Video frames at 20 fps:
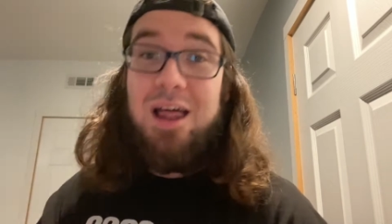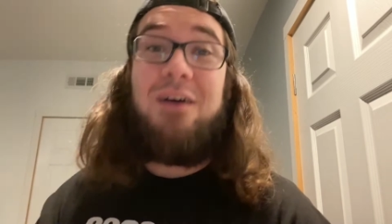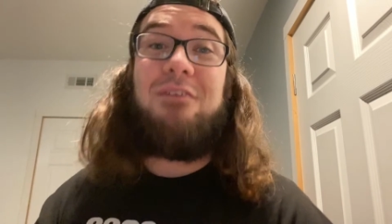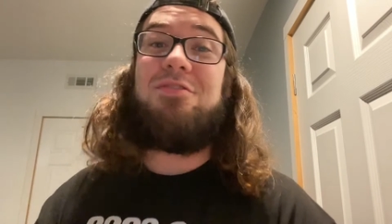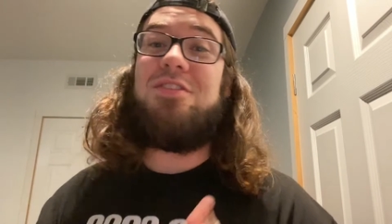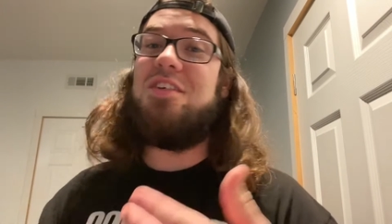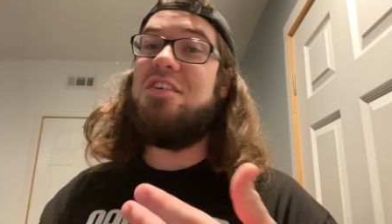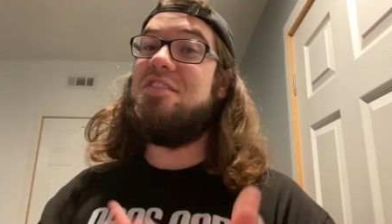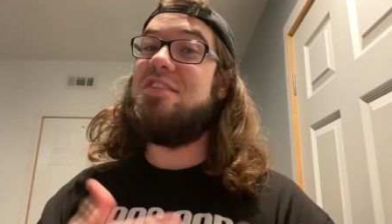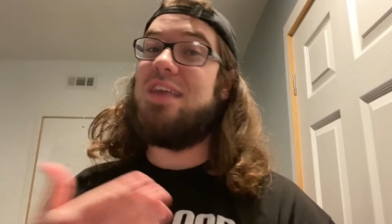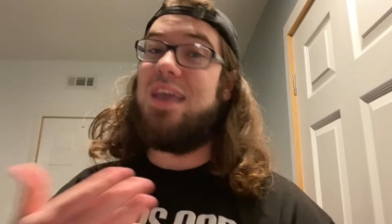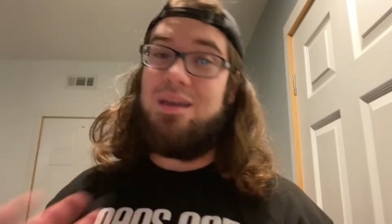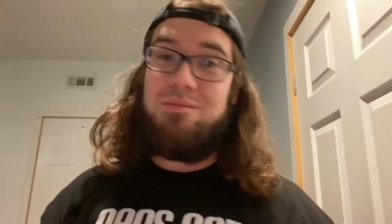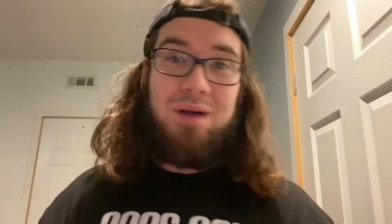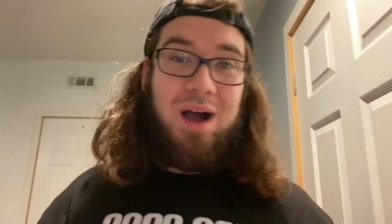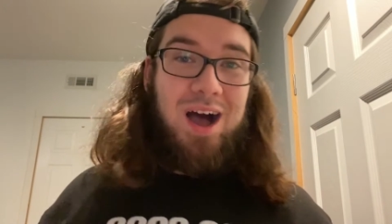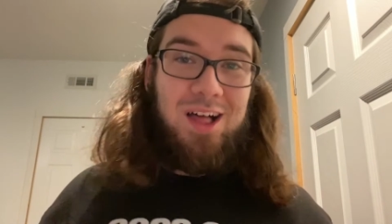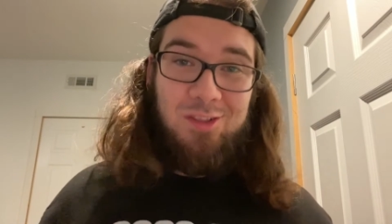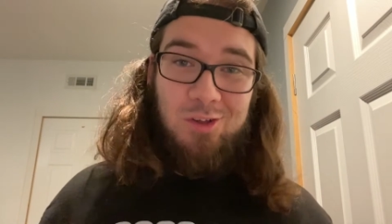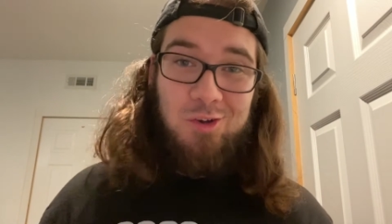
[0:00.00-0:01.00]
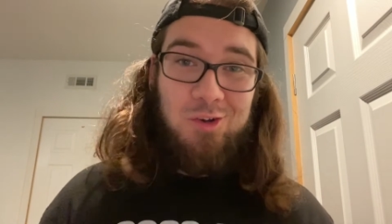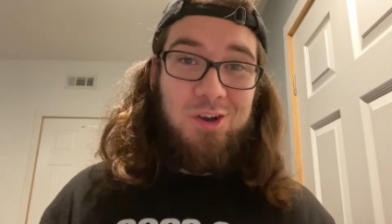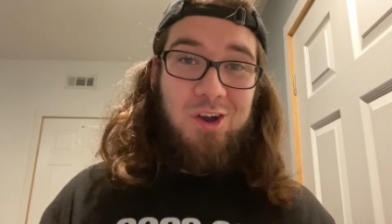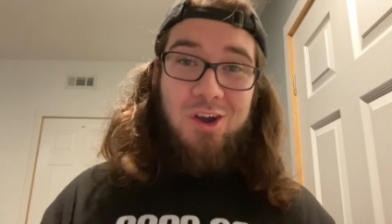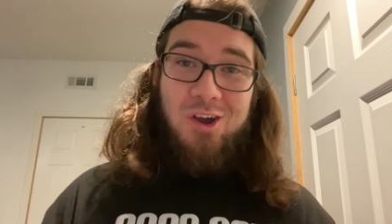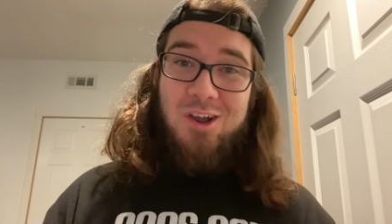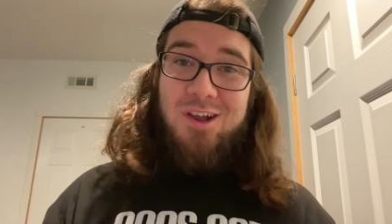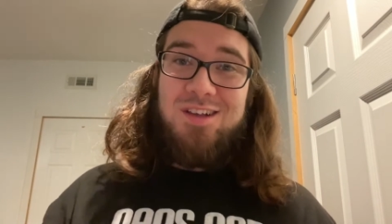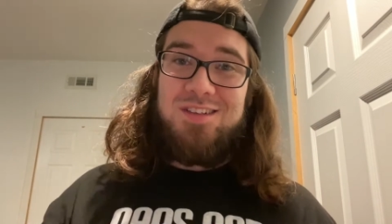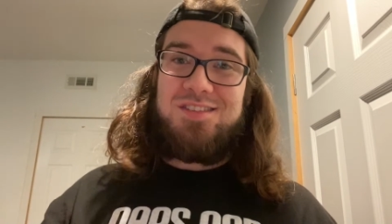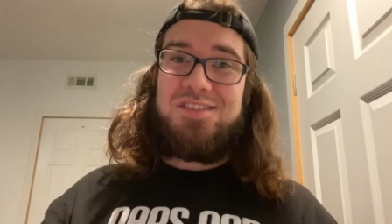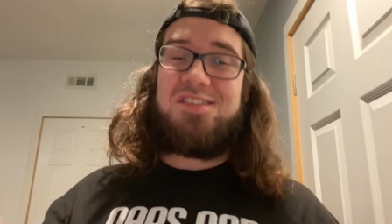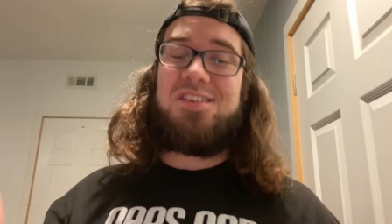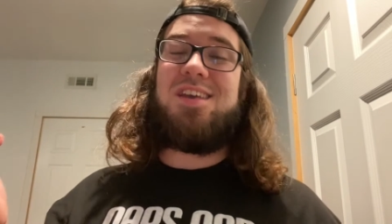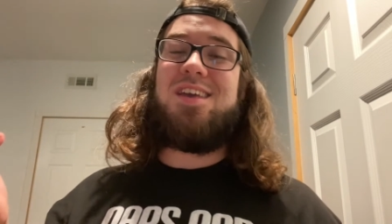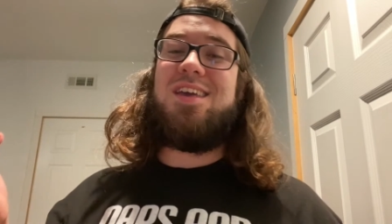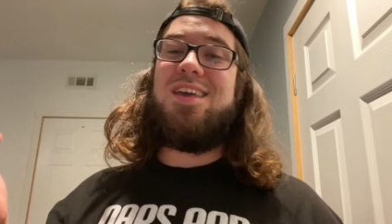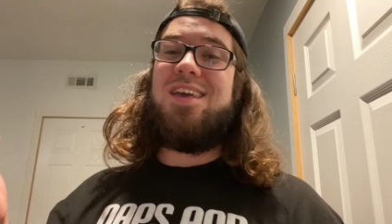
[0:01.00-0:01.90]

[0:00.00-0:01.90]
of the same holo cards.